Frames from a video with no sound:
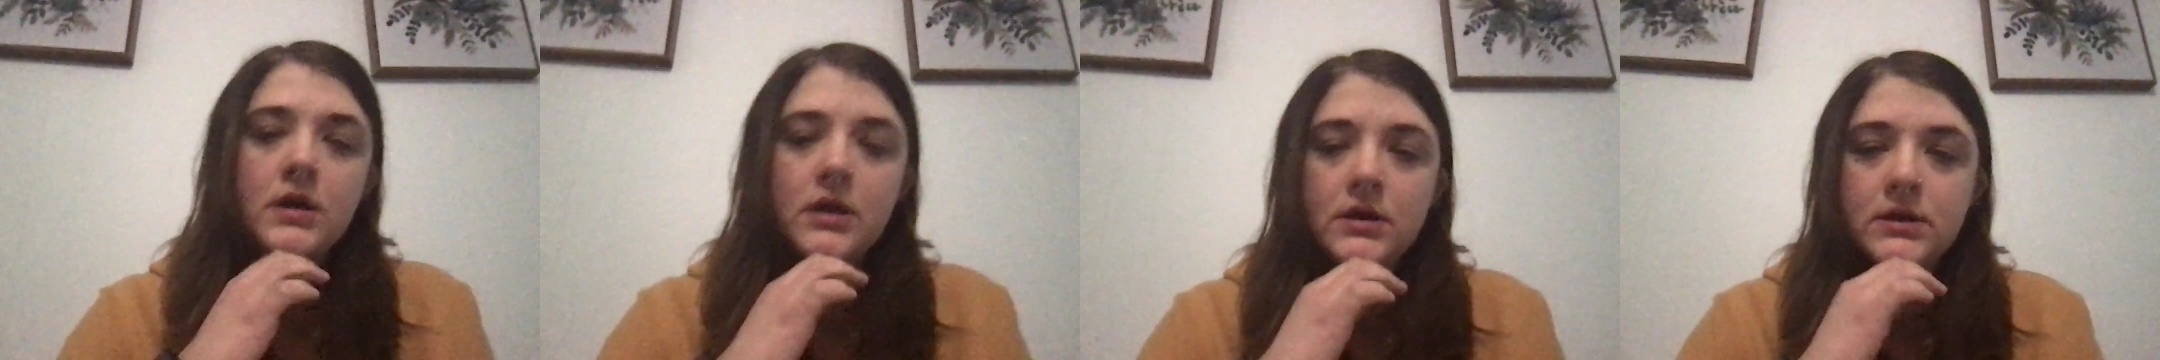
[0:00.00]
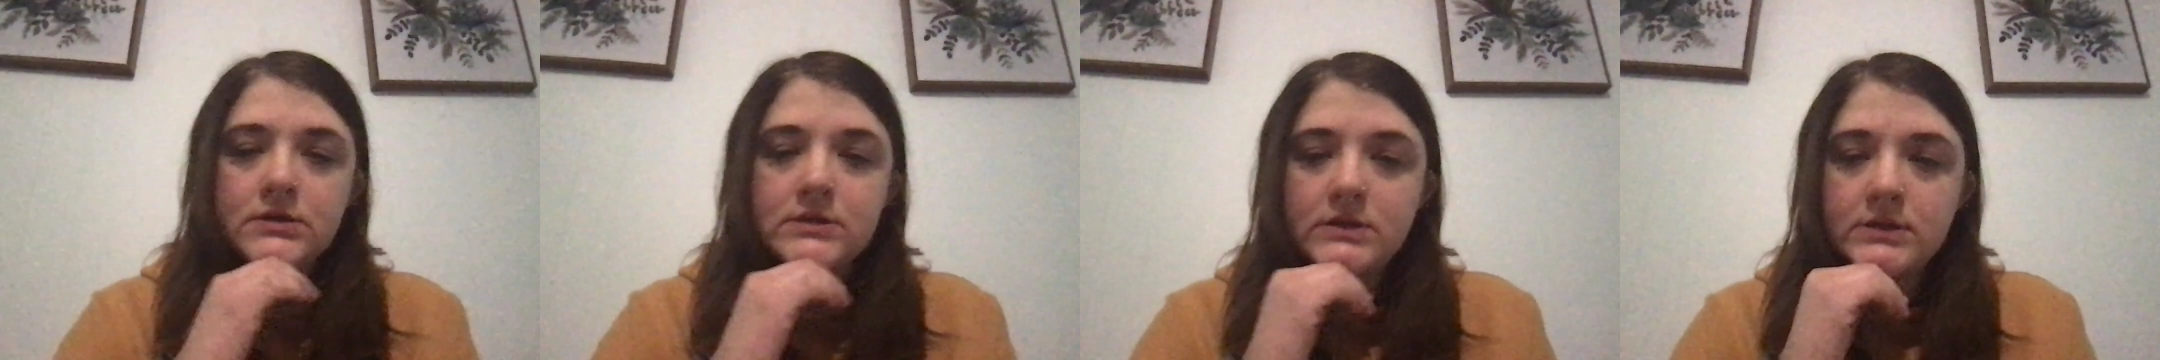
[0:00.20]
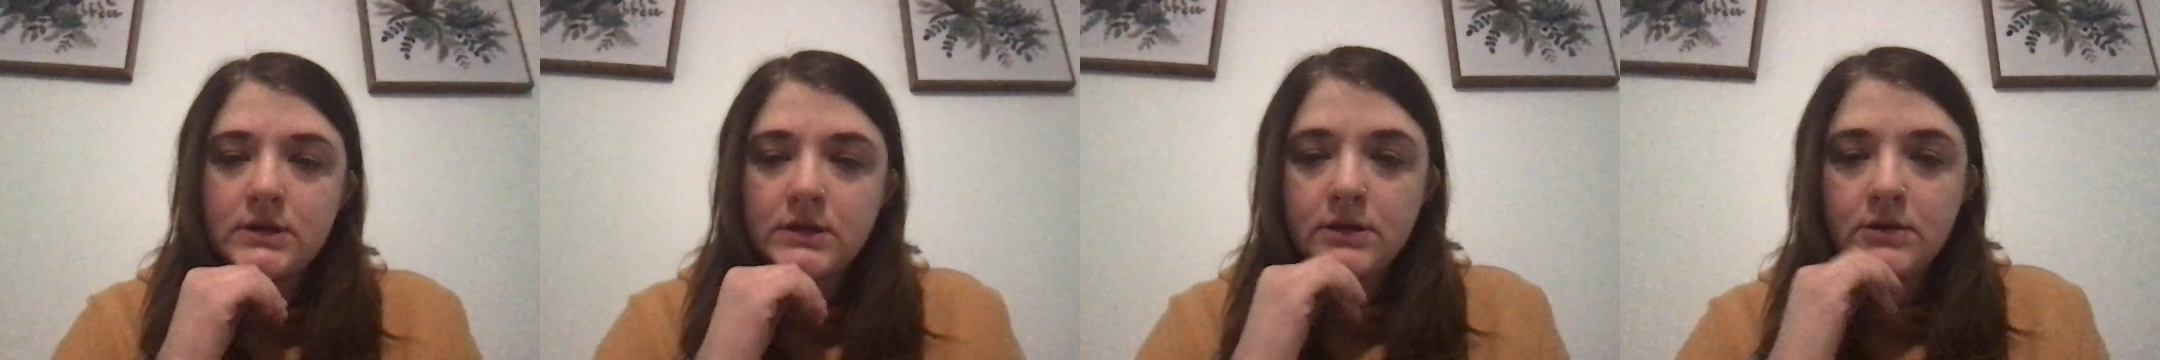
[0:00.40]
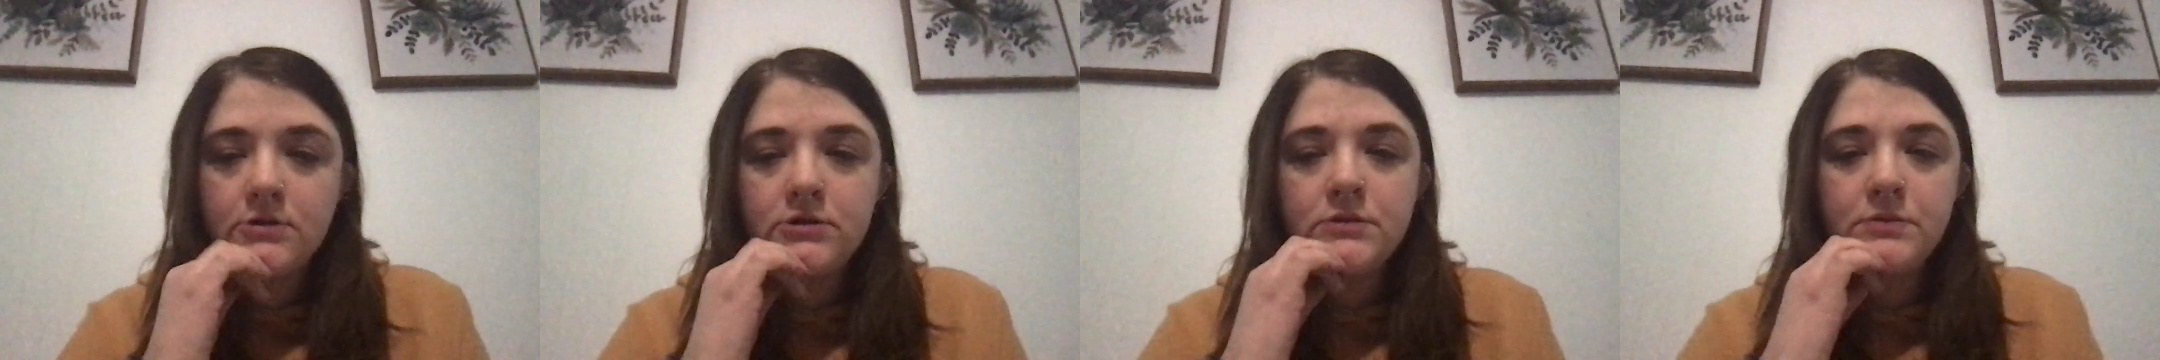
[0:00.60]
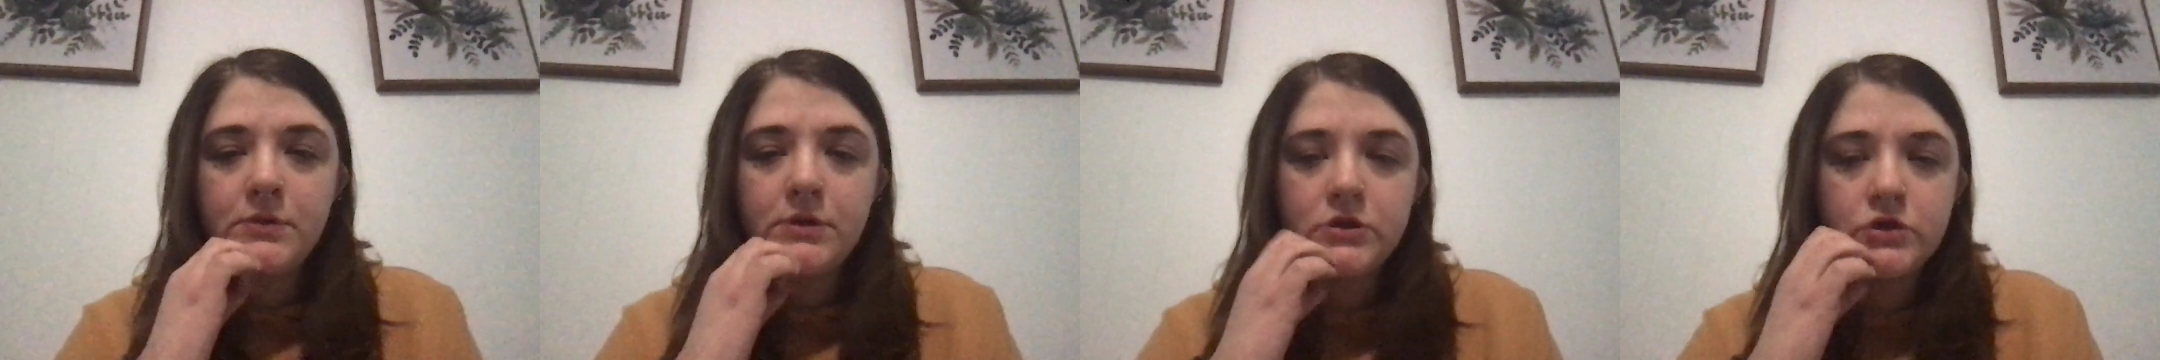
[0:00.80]
It is intended
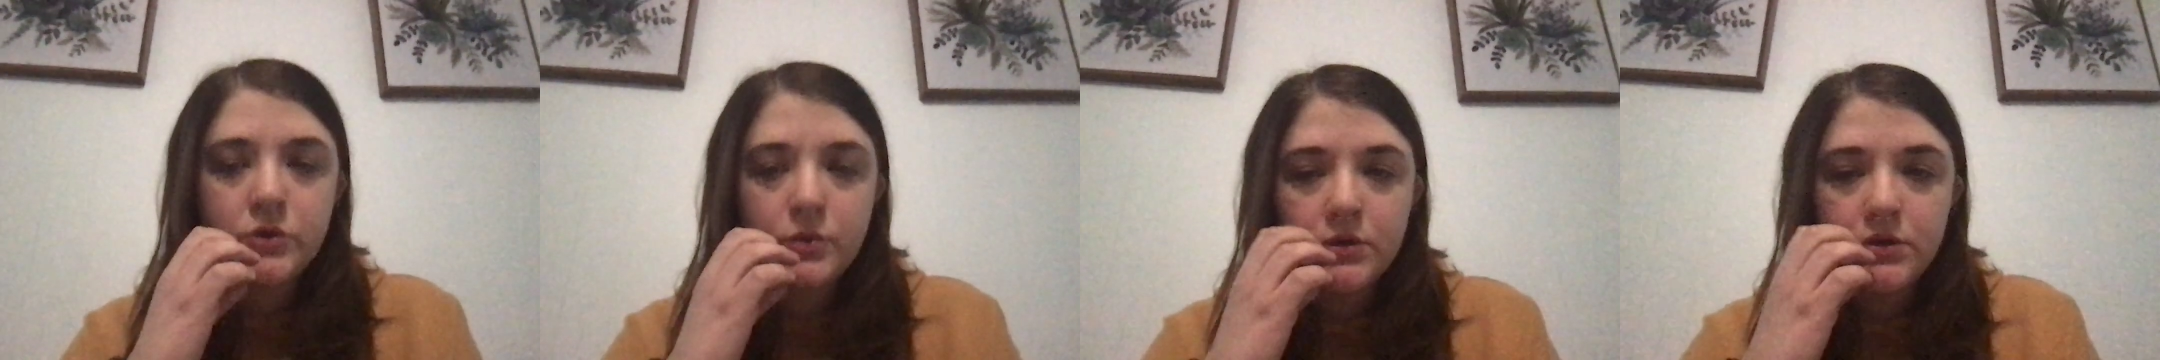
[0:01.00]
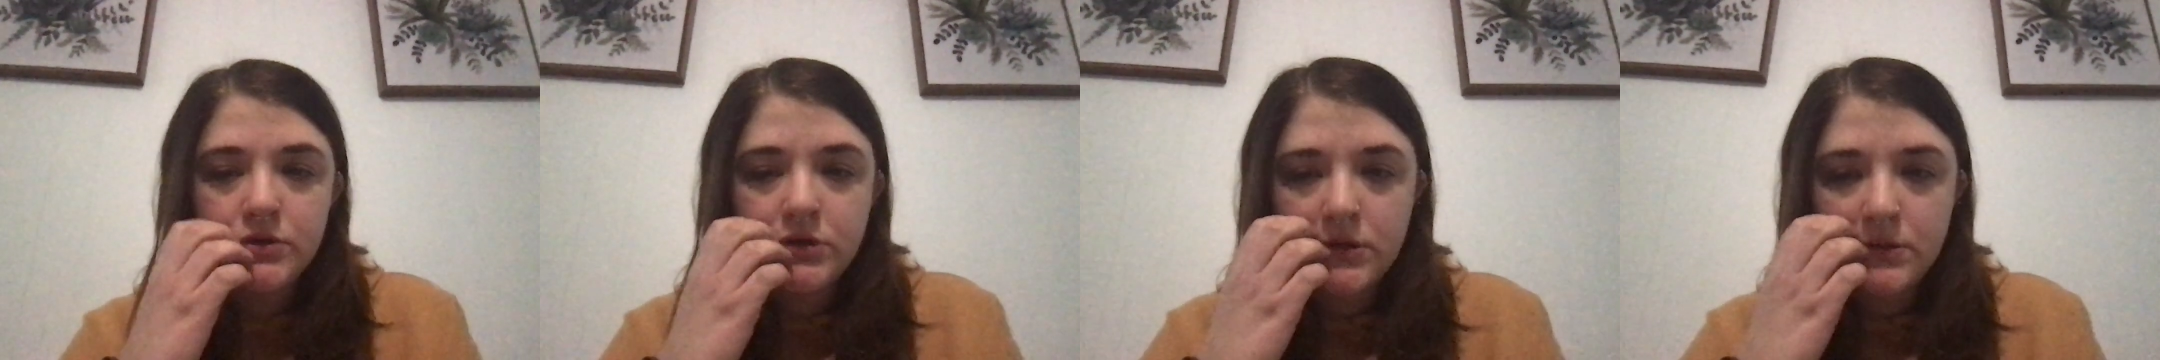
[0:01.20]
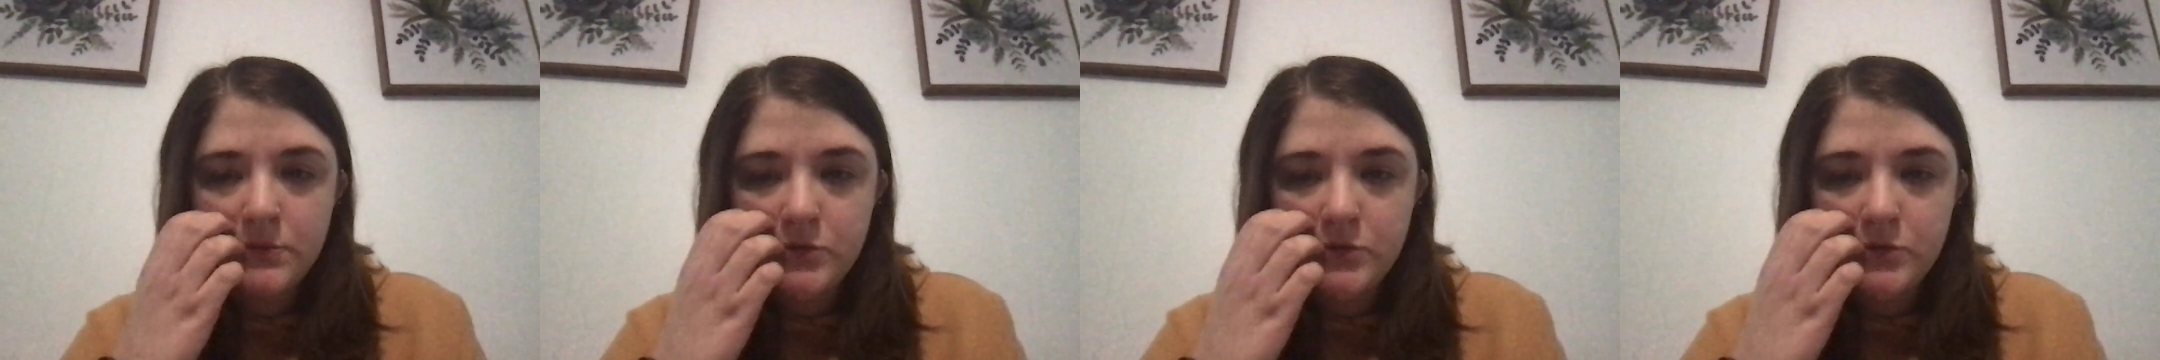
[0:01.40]
to be short-term